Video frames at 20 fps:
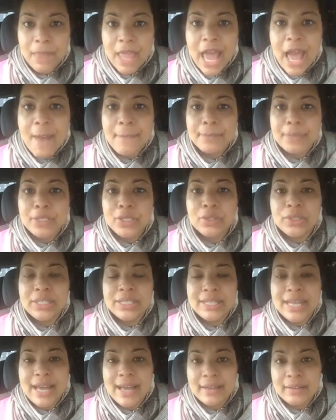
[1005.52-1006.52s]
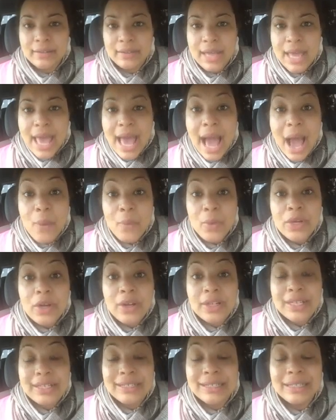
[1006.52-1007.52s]
Absolutely not. I went
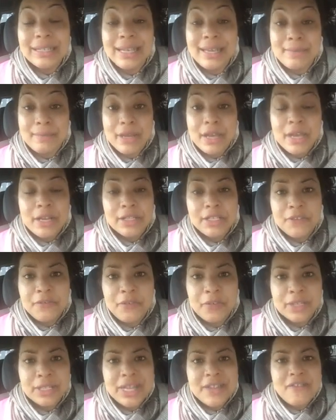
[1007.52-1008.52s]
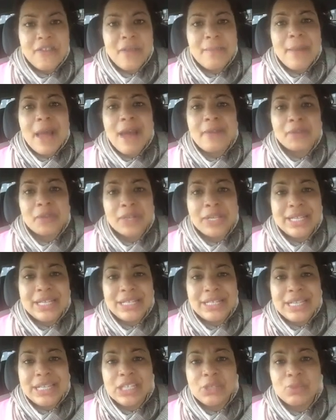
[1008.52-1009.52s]
on a limb to forgive him after he
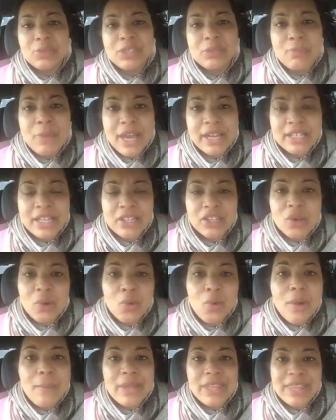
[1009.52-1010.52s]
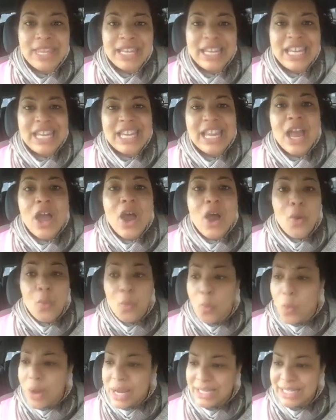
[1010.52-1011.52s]
disrespected the woman that he
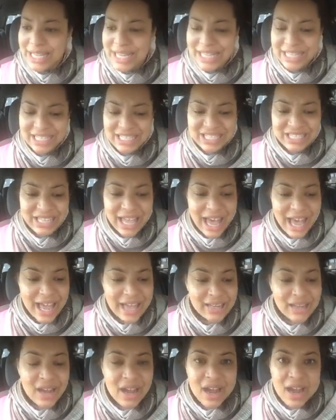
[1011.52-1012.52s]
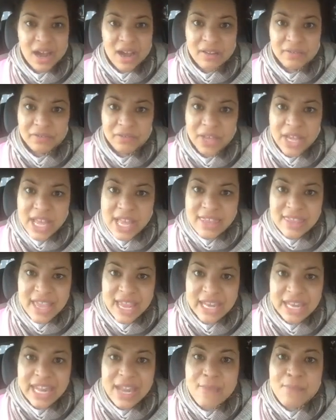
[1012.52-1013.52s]
went inside of,
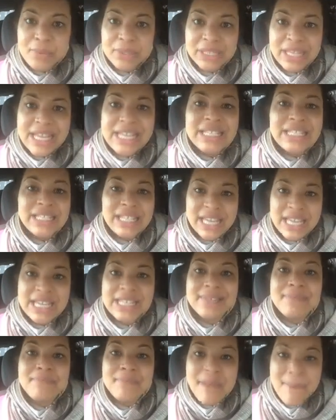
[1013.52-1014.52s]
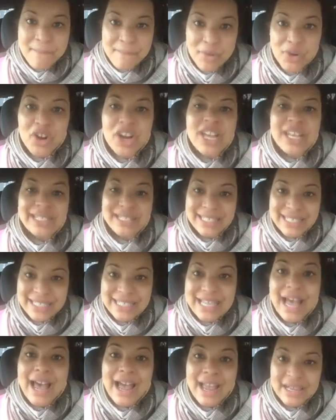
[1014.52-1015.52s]
that he placed his member
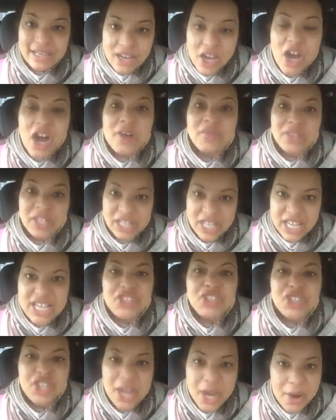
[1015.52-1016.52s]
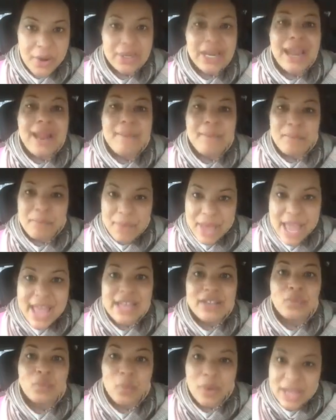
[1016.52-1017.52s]
inside of, that he shared a
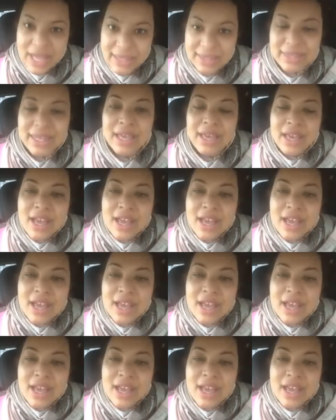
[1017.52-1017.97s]
bed with,